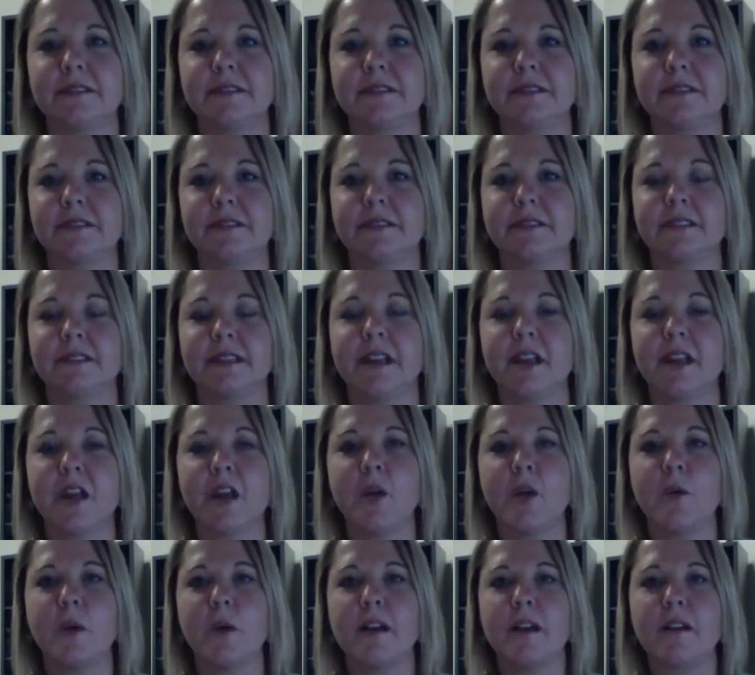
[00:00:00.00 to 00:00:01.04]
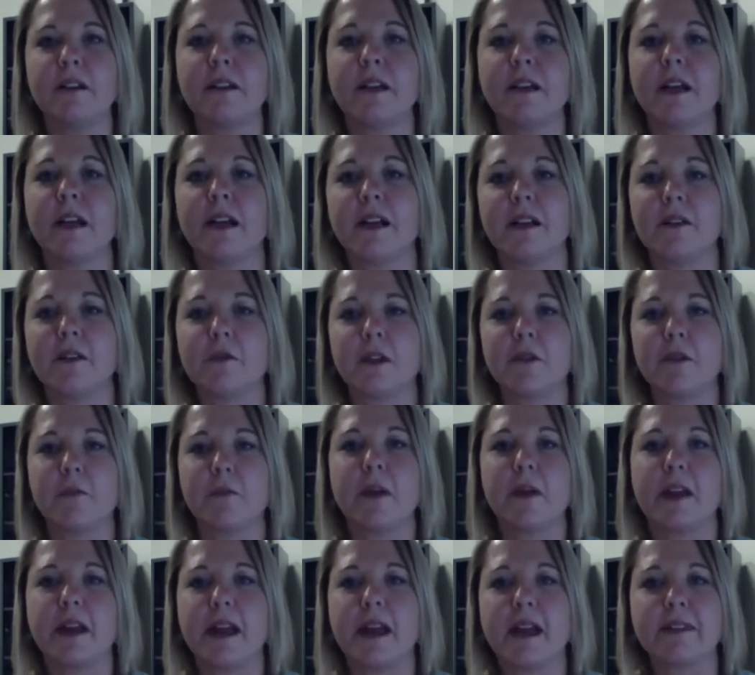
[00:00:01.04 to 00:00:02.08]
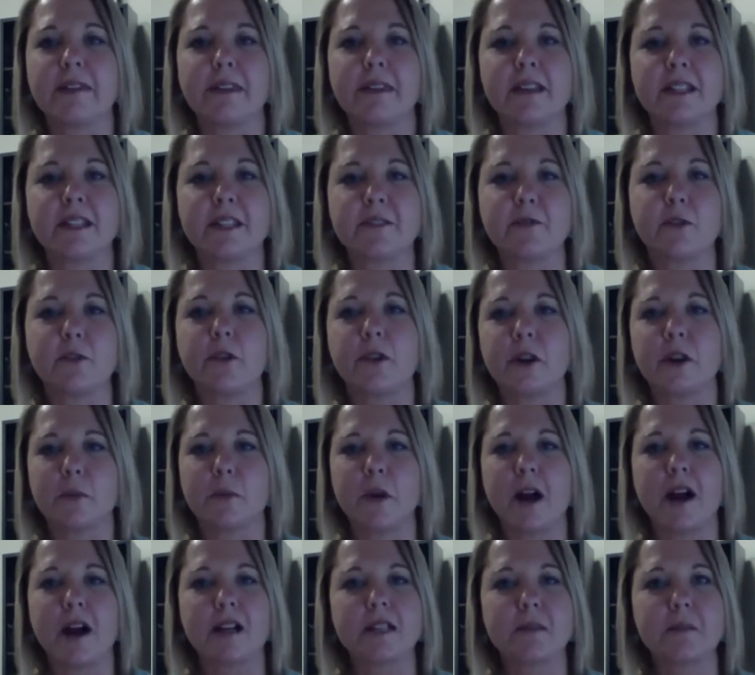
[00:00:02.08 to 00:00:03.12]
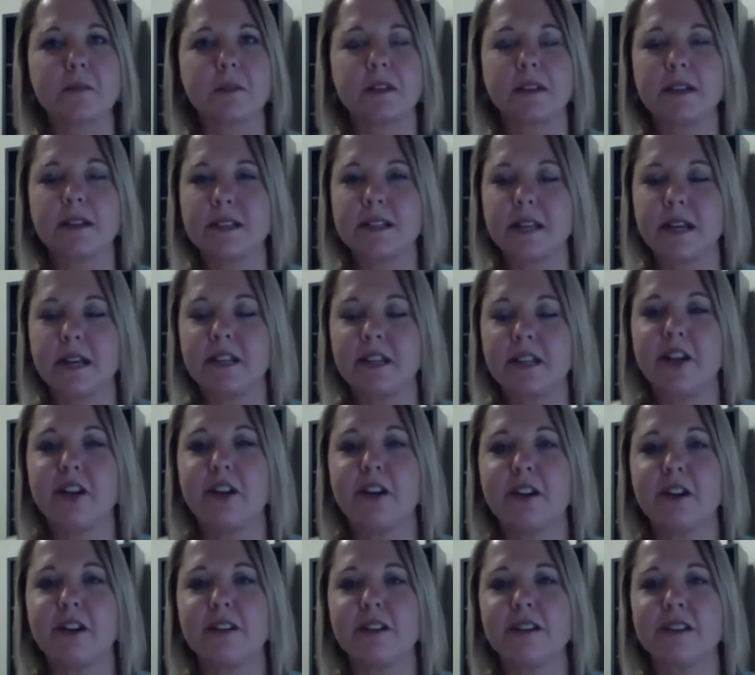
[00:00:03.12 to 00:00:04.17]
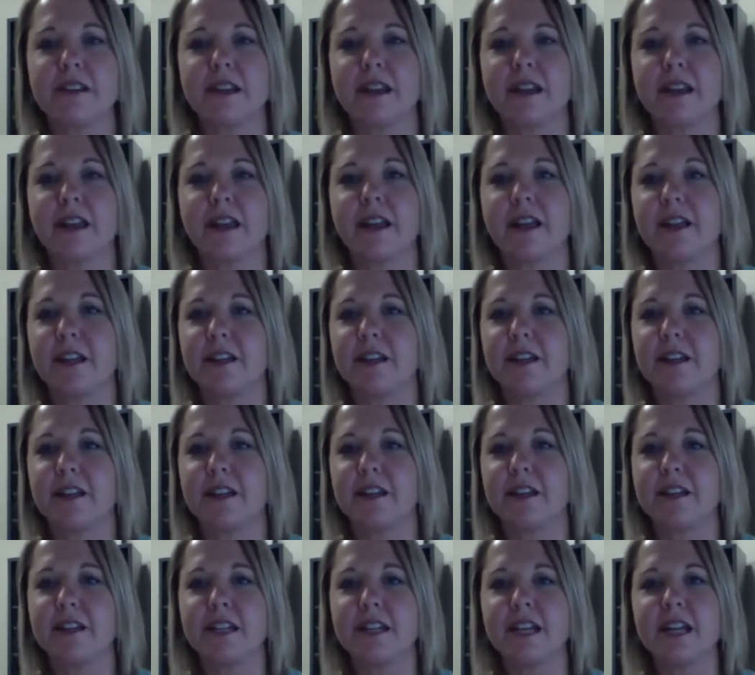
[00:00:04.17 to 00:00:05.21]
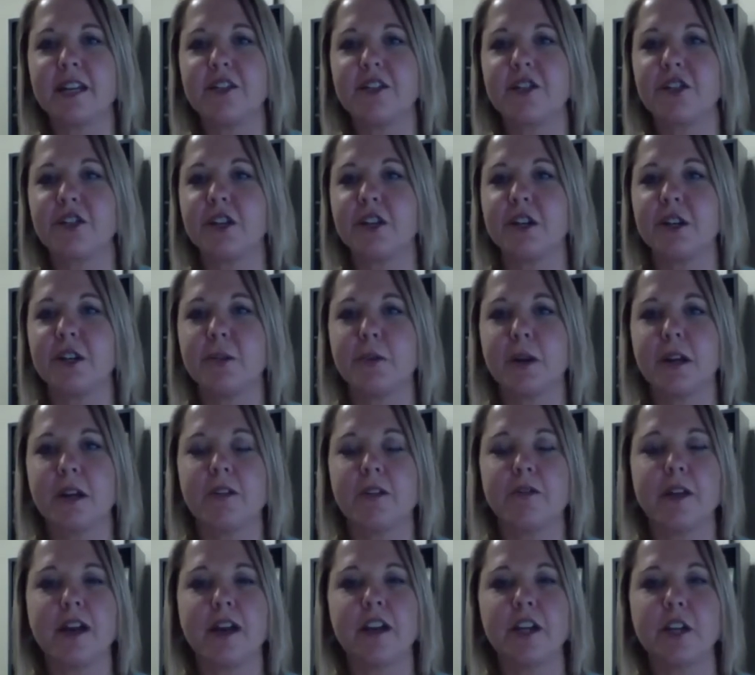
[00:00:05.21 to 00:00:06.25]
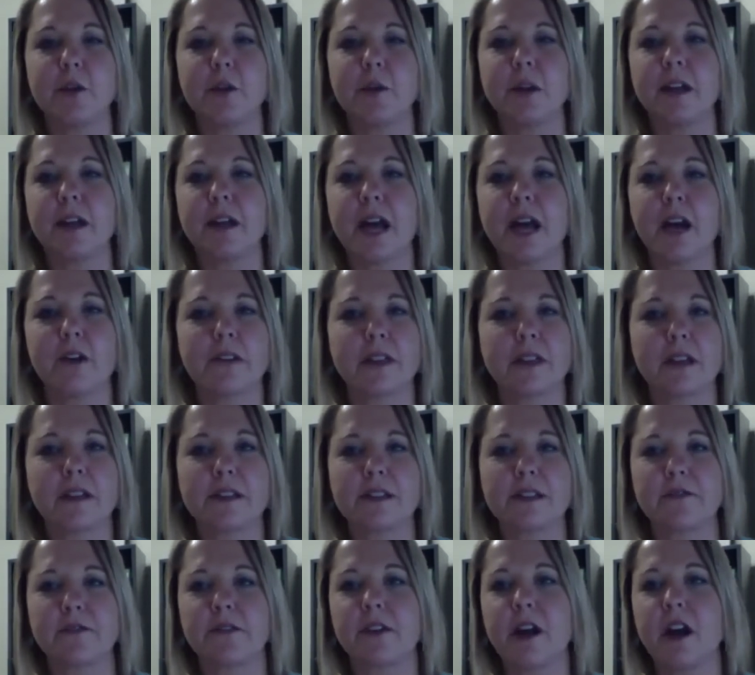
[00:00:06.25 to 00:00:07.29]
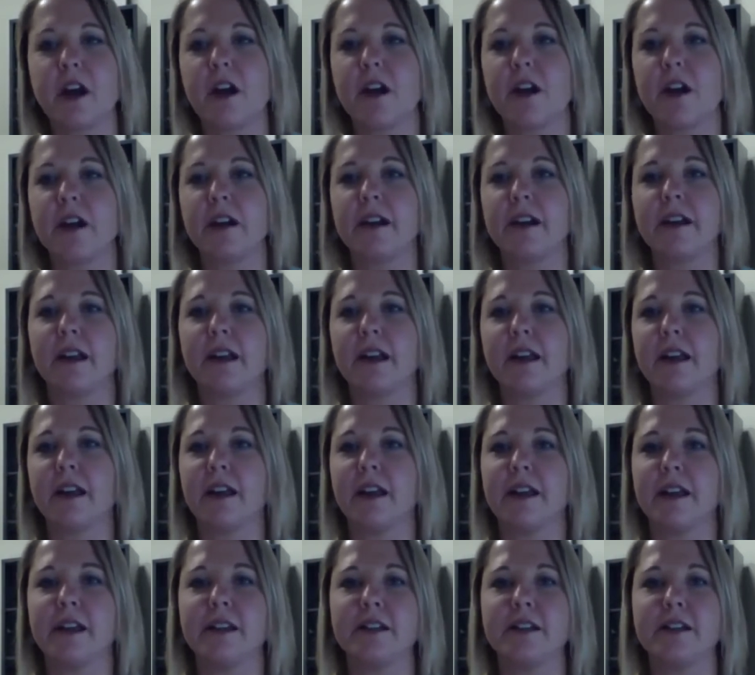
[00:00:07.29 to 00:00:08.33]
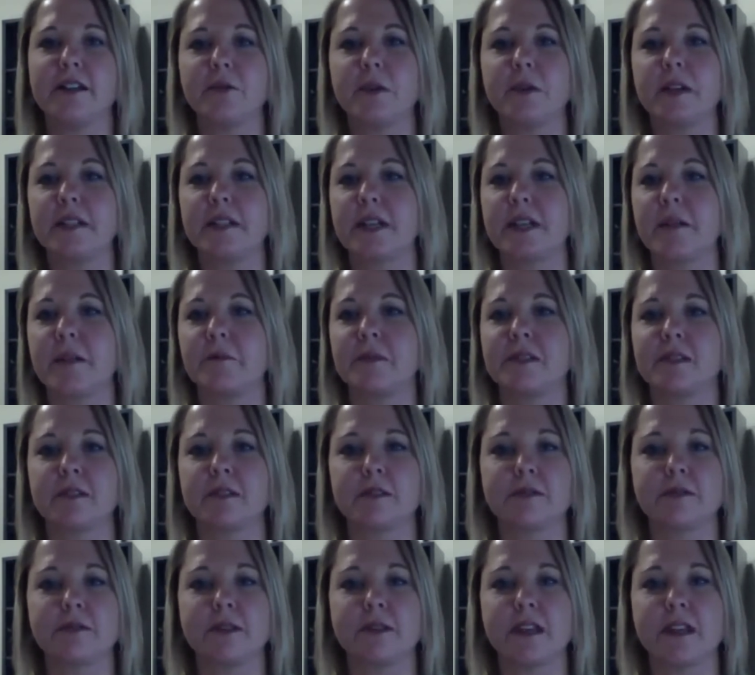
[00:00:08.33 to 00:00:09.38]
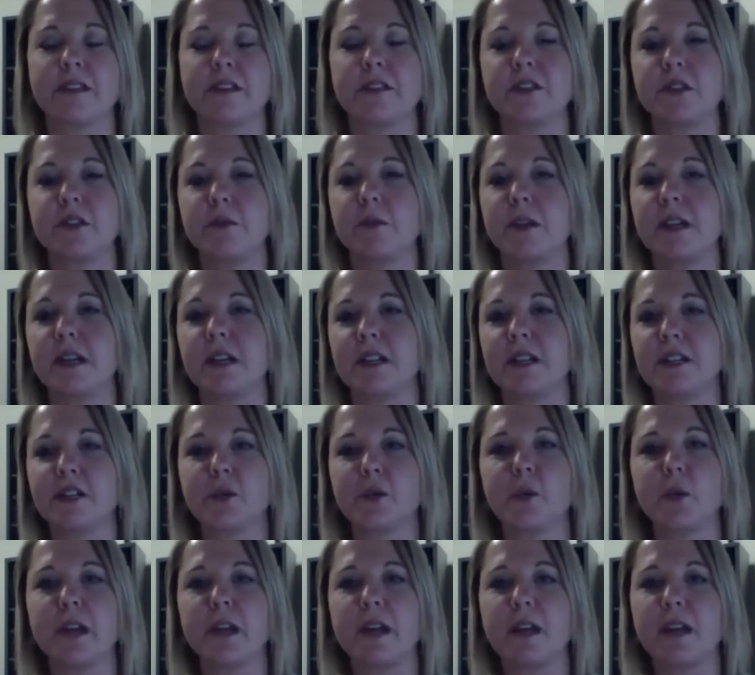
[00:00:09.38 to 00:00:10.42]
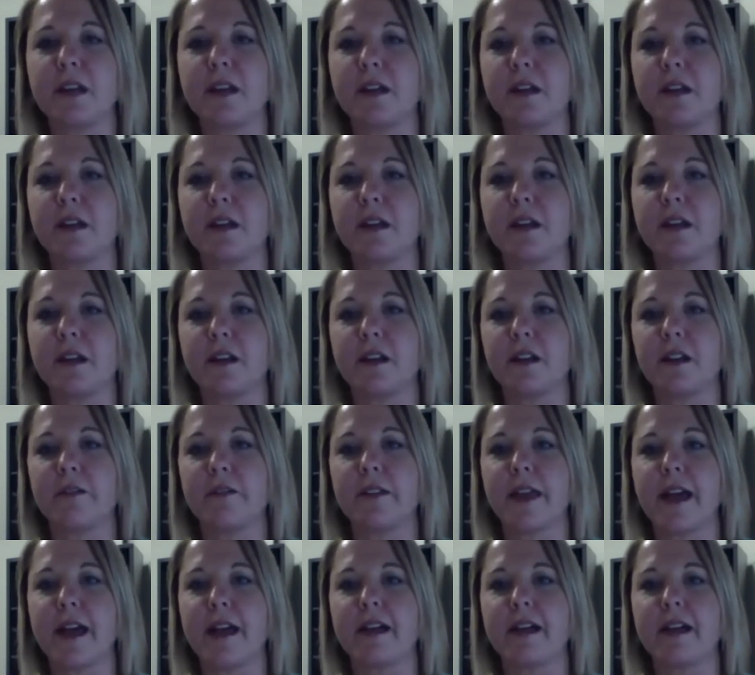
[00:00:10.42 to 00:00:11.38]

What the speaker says: Mm-hmm. Well, we've been at this for approximately 10 years, and each year we evaluate how things have gone and what types of things do we need to tweak and all of that.